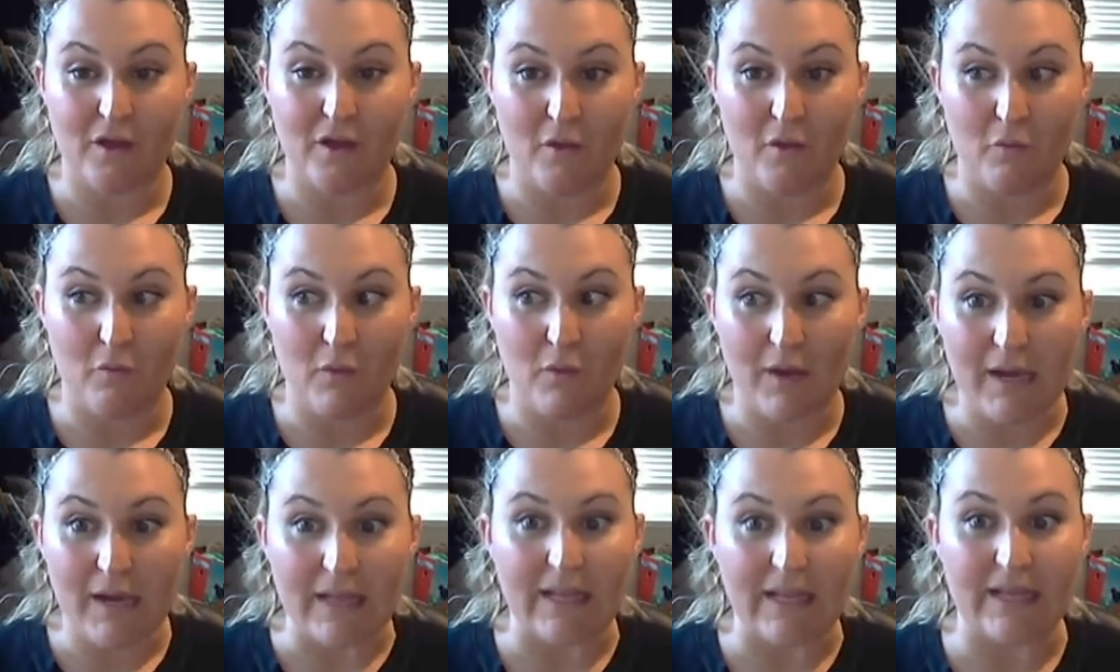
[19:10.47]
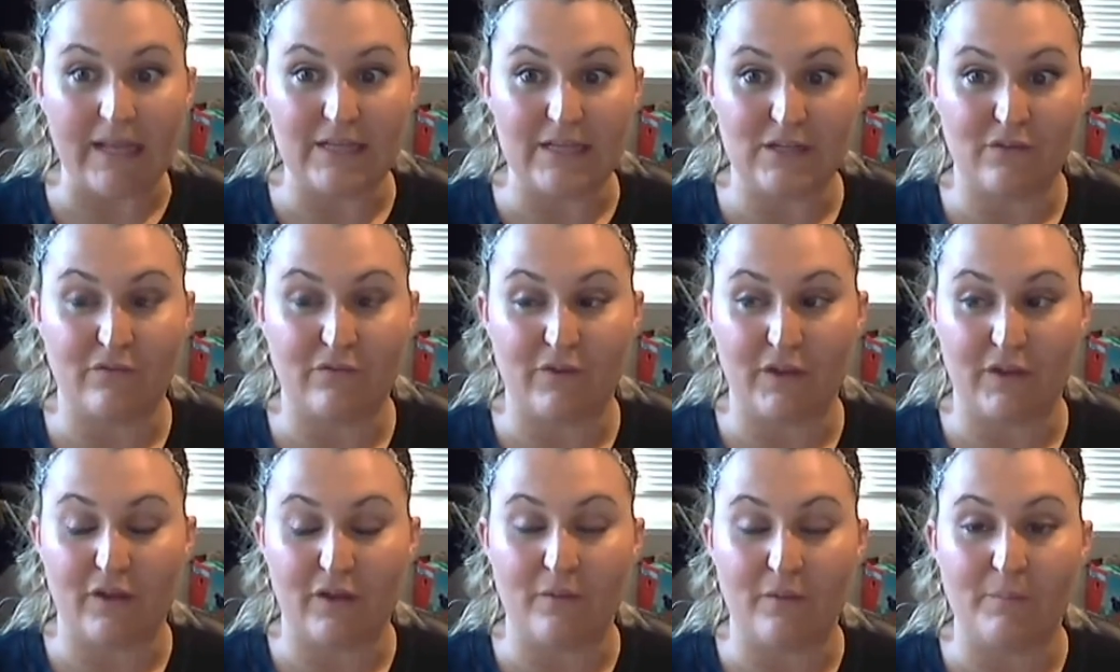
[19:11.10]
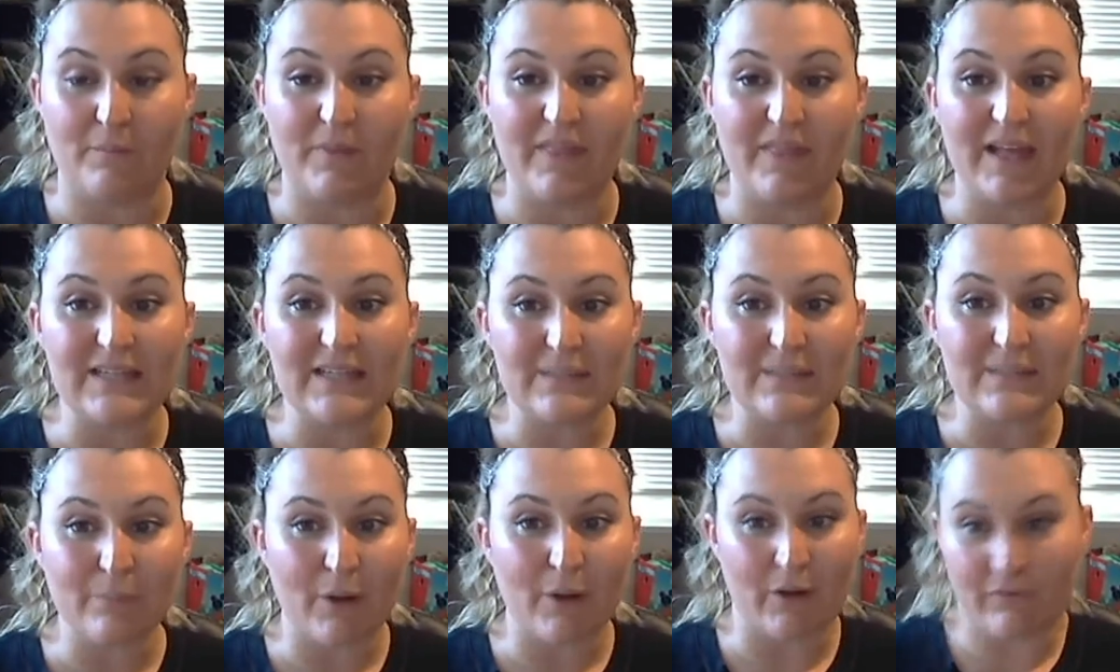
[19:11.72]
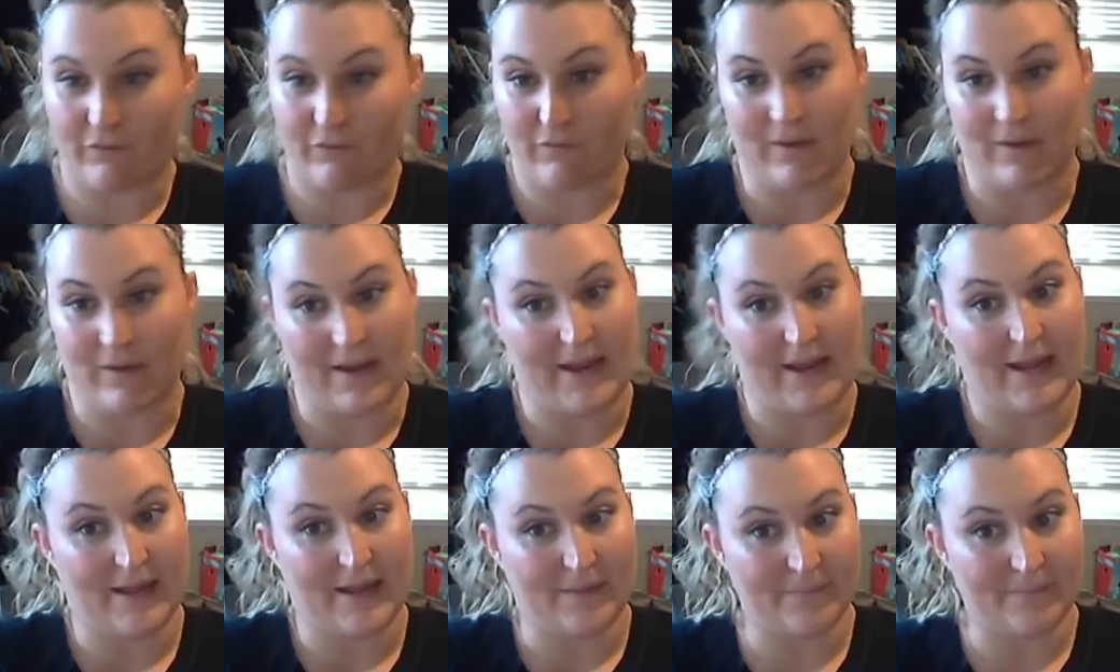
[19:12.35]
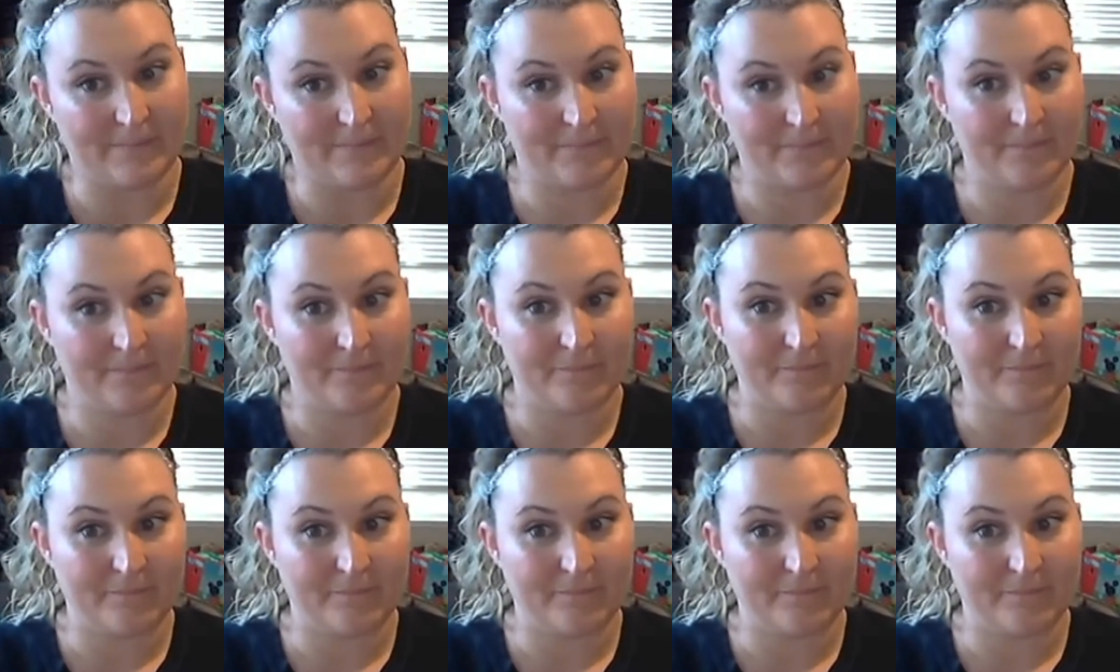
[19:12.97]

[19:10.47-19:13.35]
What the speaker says: What can I do for you? But that's a part of who I am.